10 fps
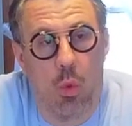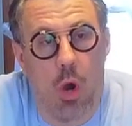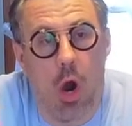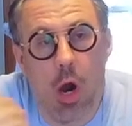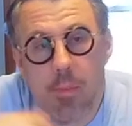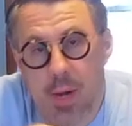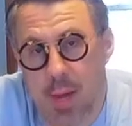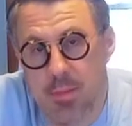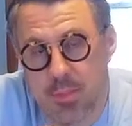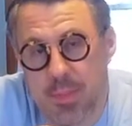our
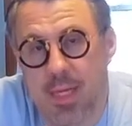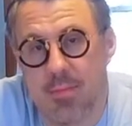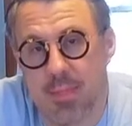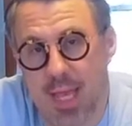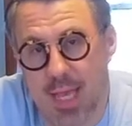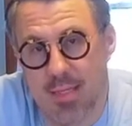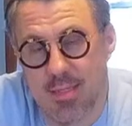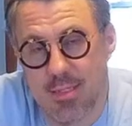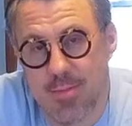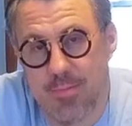problems become
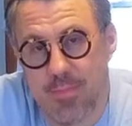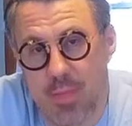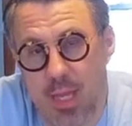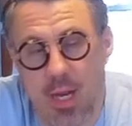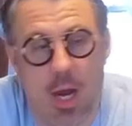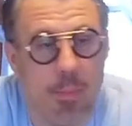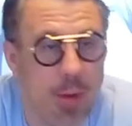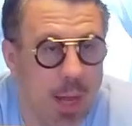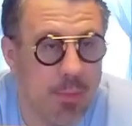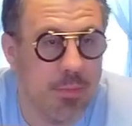less, and our
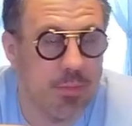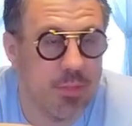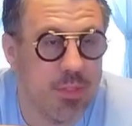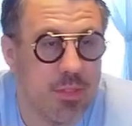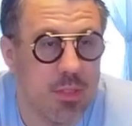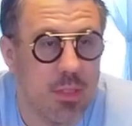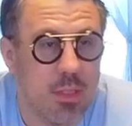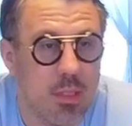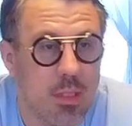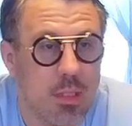problems
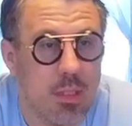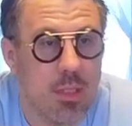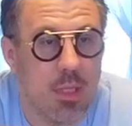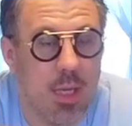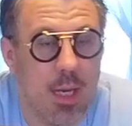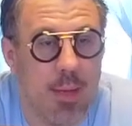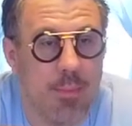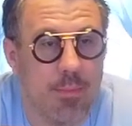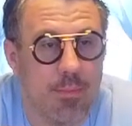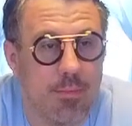
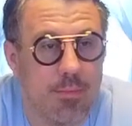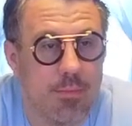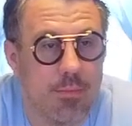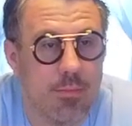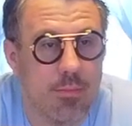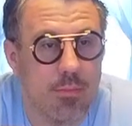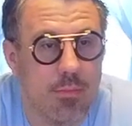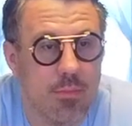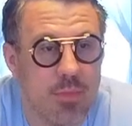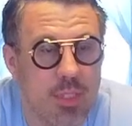um,
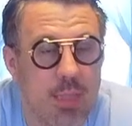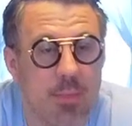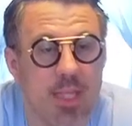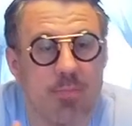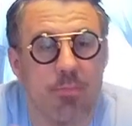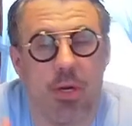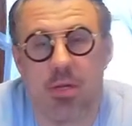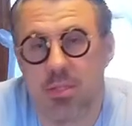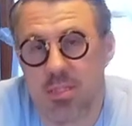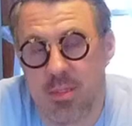seem less
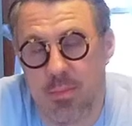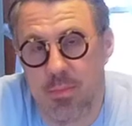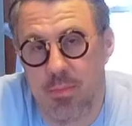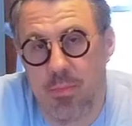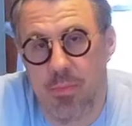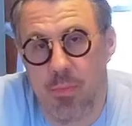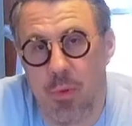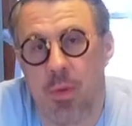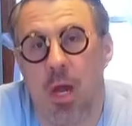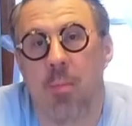burdensome
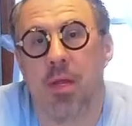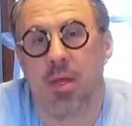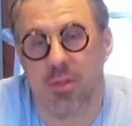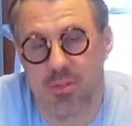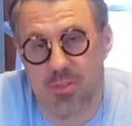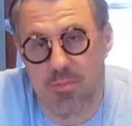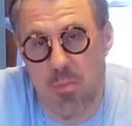when we're helping others.